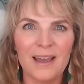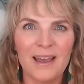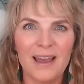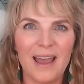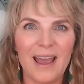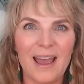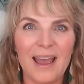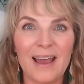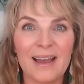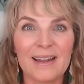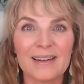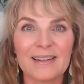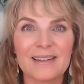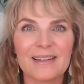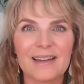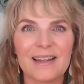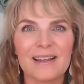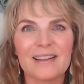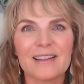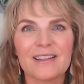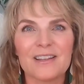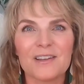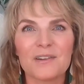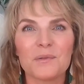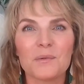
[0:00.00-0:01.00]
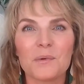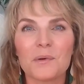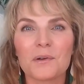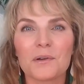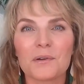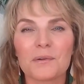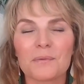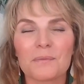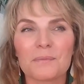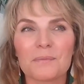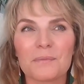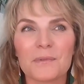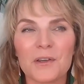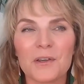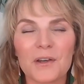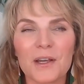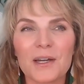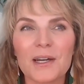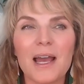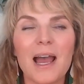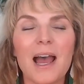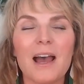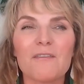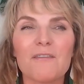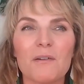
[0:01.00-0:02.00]
And you're going
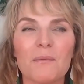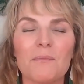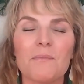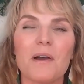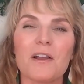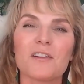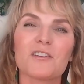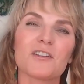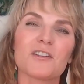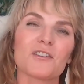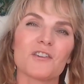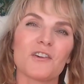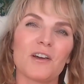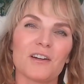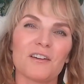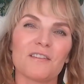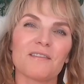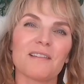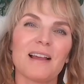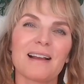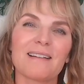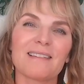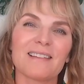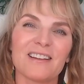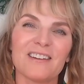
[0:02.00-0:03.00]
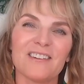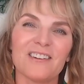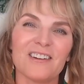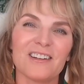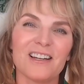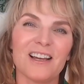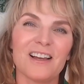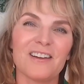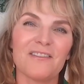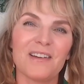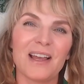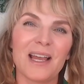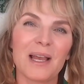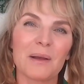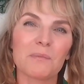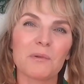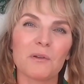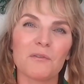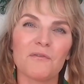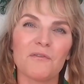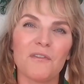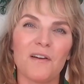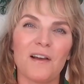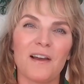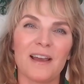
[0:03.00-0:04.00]
to have a much greater likelihood of
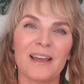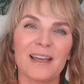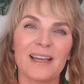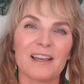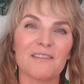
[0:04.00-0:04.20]
amplifying,